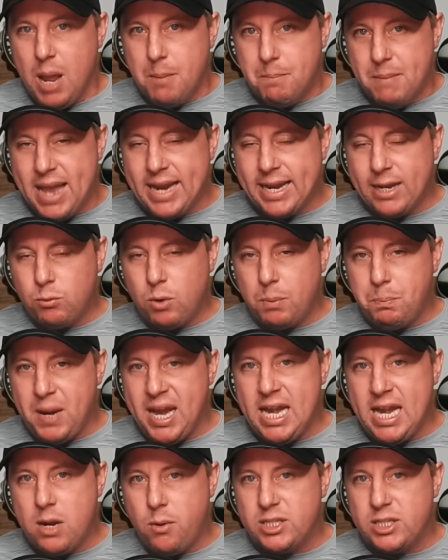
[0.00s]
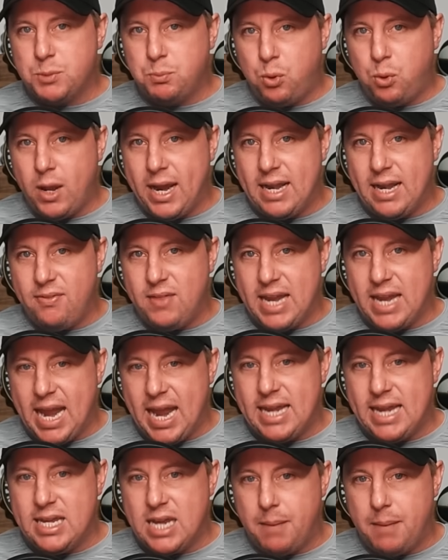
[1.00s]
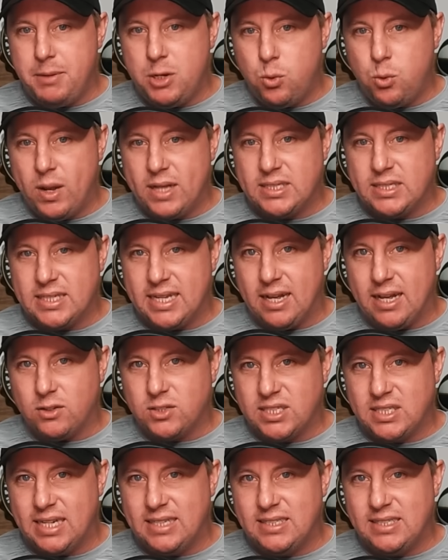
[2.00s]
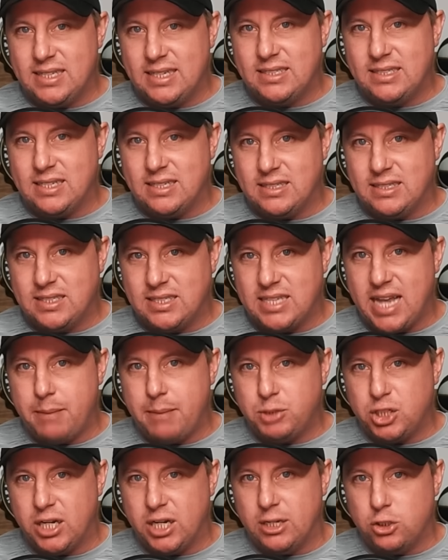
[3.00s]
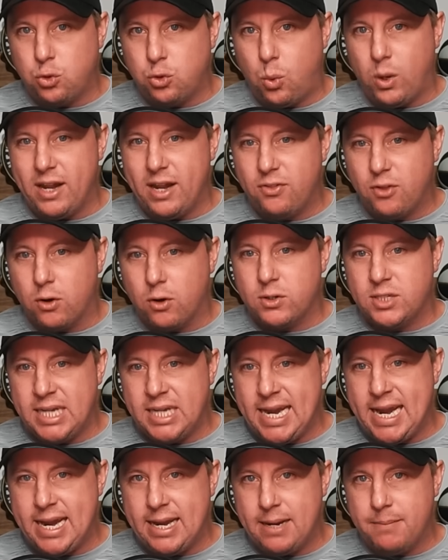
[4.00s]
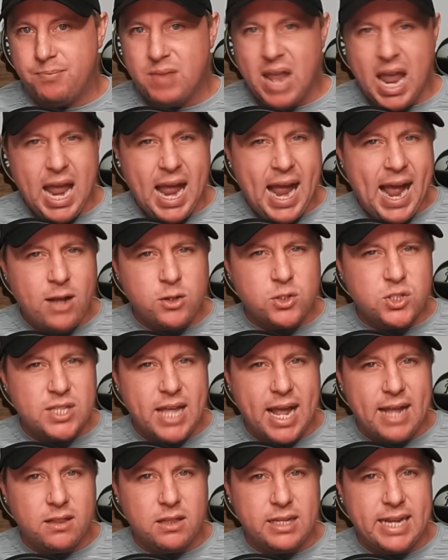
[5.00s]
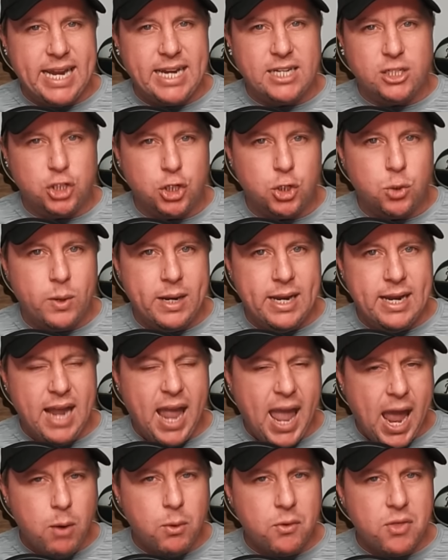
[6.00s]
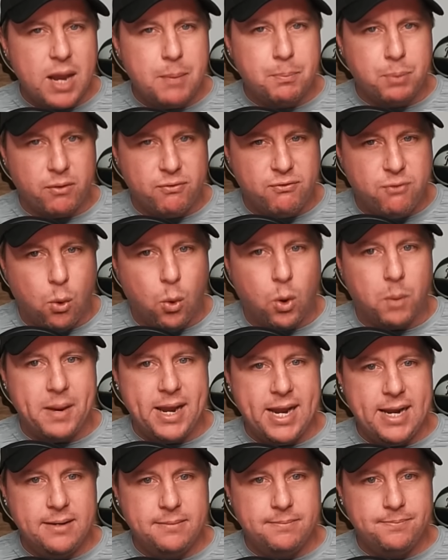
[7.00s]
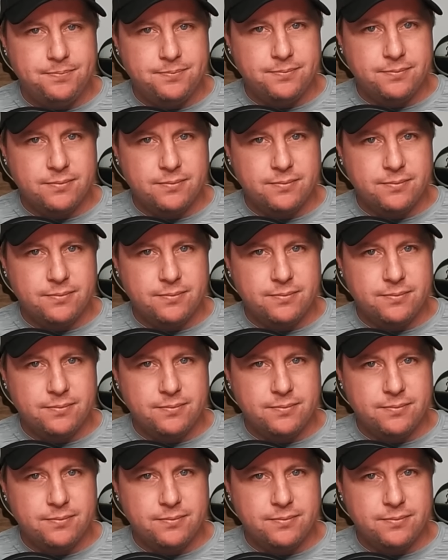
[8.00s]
Megan Rapinoe has played in the NWSL since its inception in 2013. How's that league doing? How are they performing?